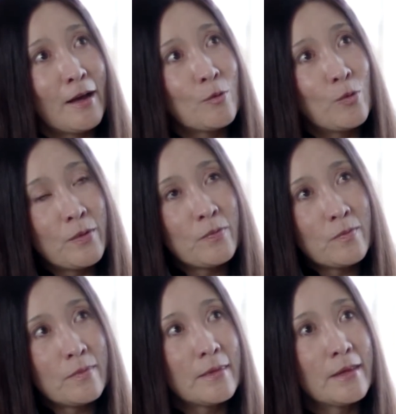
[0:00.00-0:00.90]

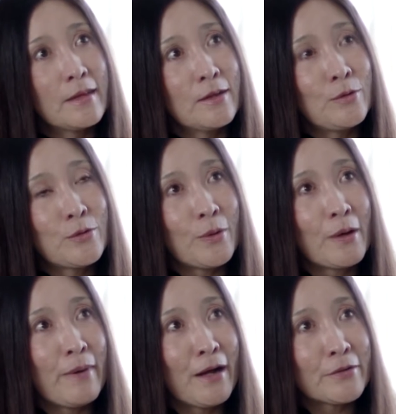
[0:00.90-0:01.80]
When you talk
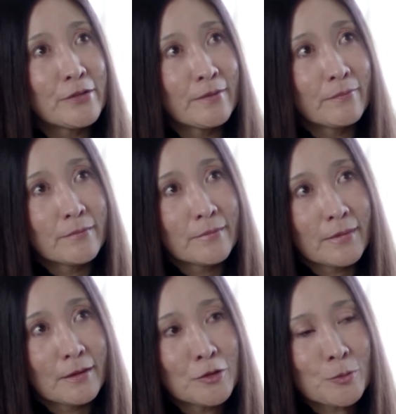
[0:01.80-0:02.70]
about
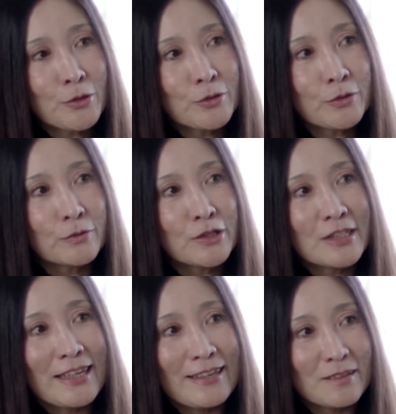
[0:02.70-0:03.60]
spiritual
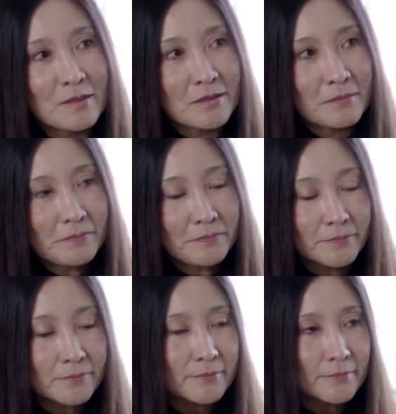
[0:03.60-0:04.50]
resilience,
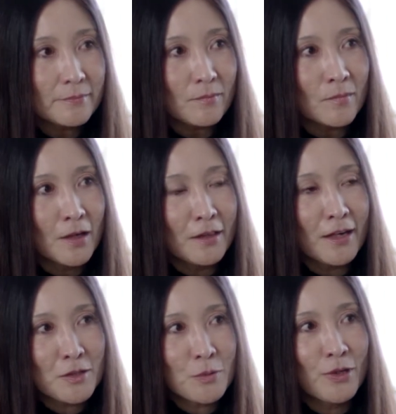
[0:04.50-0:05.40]
and
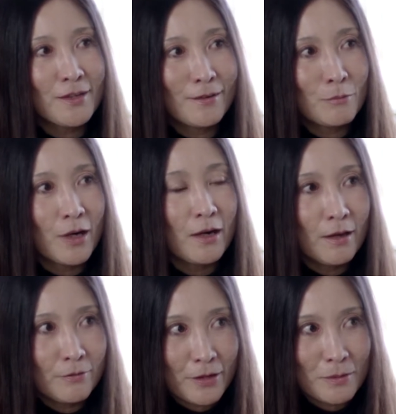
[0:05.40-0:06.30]
that's what where
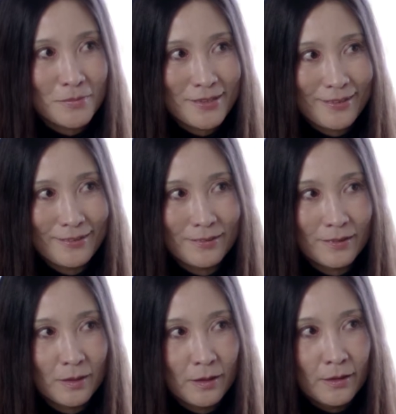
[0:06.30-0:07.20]
love comes in.
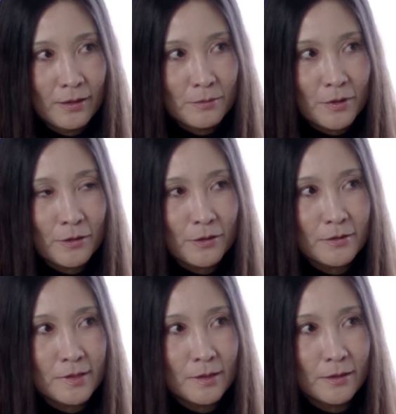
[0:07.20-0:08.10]

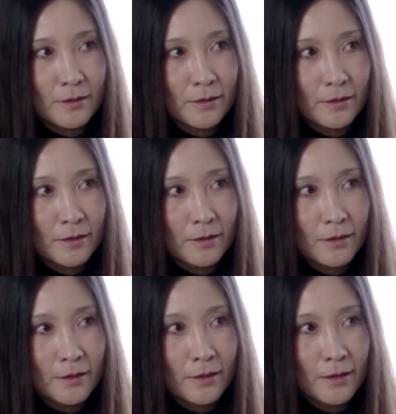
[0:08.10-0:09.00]
Because
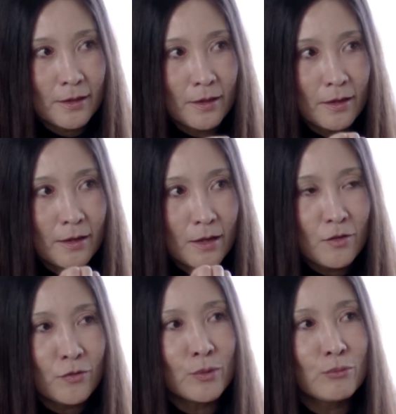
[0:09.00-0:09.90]

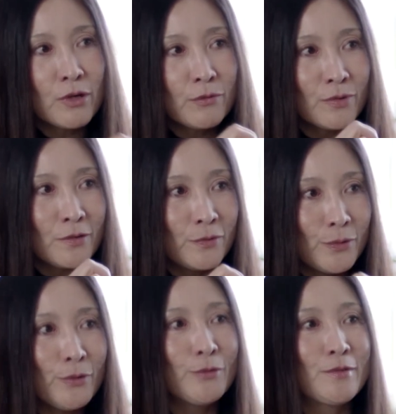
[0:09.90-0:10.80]
if we
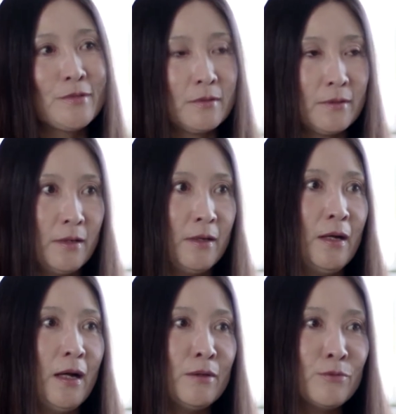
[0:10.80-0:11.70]
refuse
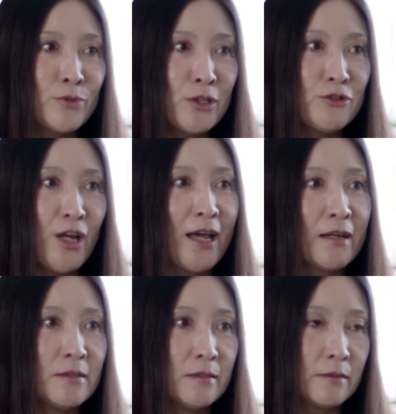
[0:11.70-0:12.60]
and
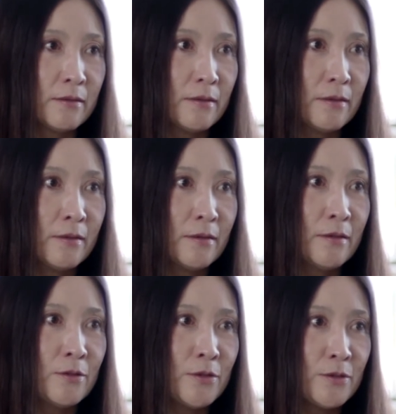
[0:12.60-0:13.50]
reject
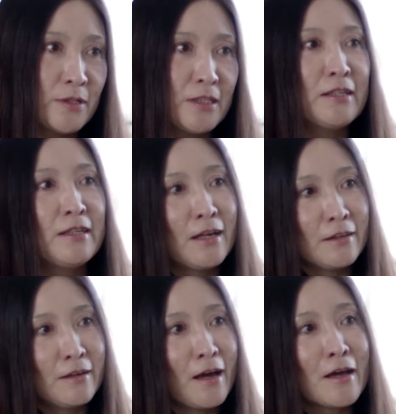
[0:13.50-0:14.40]
to see the
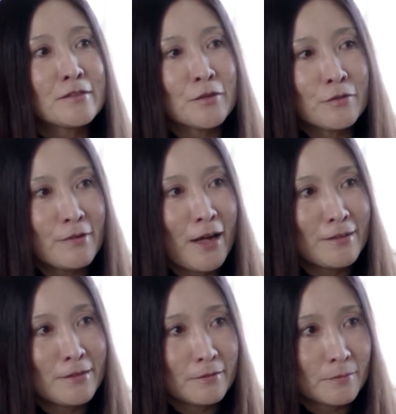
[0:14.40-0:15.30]
other as a
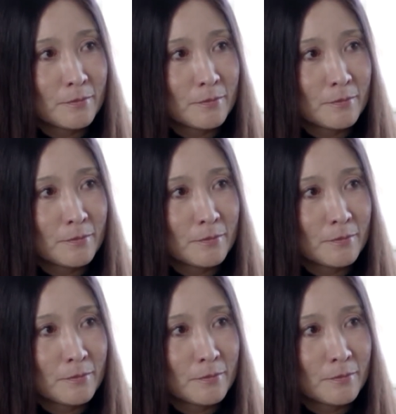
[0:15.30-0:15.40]
threat,